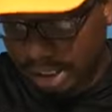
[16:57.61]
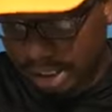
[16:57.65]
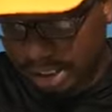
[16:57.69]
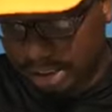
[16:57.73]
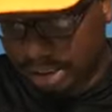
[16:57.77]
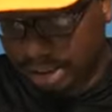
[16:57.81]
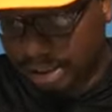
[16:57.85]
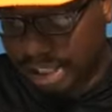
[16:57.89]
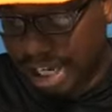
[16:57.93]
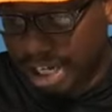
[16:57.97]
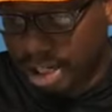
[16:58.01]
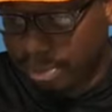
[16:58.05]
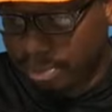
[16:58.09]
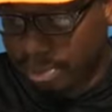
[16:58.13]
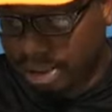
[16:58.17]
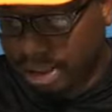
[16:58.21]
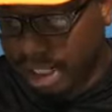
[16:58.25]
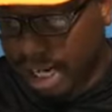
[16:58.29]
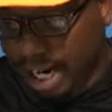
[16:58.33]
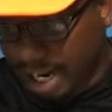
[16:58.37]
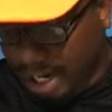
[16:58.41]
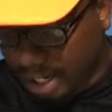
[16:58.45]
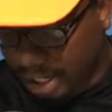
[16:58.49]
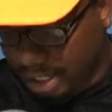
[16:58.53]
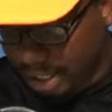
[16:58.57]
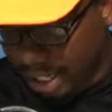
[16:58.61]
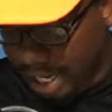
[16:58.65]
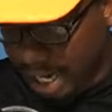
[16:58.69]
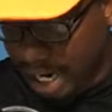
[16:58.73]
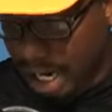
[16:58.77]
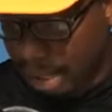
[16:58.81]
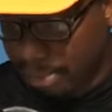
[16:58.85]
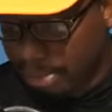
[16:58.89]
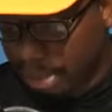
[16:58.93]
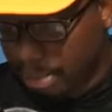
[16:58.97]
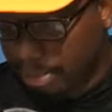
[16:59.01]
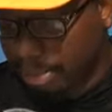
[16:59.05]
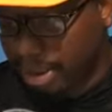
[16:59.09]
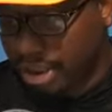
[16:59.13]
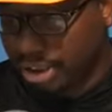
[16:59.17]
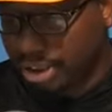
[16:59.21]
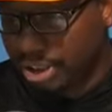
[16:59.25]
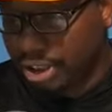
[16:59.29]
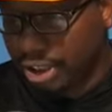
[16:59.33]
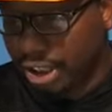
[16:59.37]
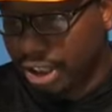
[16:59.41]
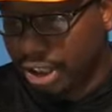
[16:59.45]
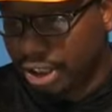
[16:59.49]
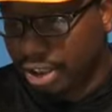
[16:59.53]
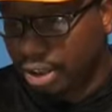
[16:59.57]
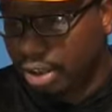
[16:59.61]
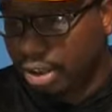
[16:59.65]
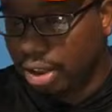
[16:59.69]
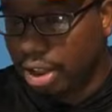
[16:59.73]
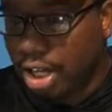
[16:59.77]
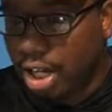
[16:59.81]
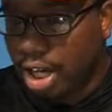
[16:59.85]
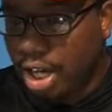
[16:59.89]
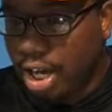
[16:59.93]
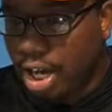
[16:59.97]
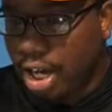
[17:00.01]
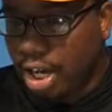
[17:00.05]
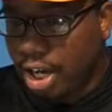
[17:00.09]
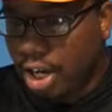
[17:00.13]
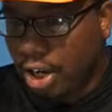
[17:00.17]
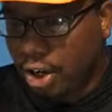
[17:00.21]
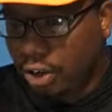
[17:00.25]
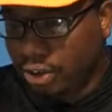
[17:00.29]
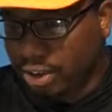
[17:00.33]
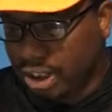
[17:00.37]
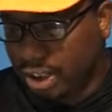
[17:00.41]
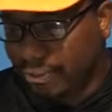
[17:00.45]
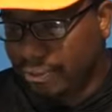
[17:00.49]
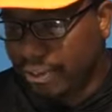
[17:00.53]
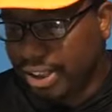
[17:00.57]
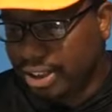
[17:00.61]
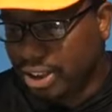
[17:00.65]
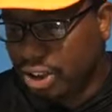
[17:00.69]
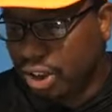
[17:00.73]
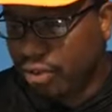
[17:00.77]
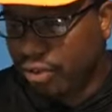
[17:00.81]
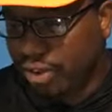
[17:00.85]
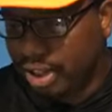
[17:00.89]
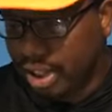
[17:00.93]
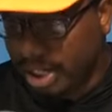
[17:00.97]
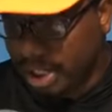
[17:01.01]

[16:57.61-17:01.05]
It's kind of retired now, but we still host events over